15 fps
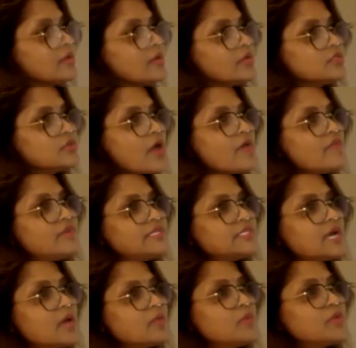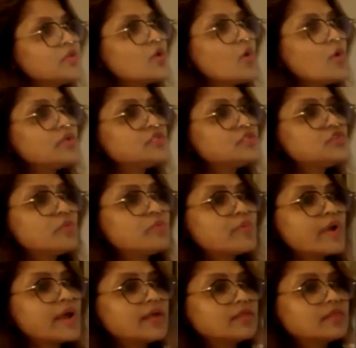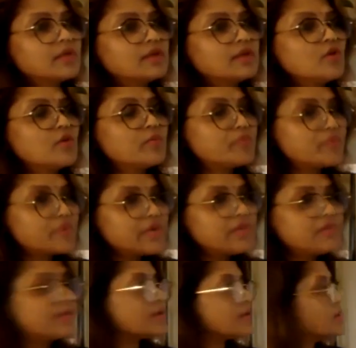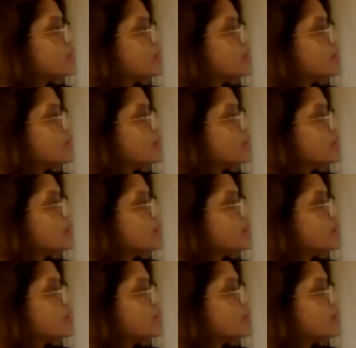So every time when you go into your breath and you're breathing,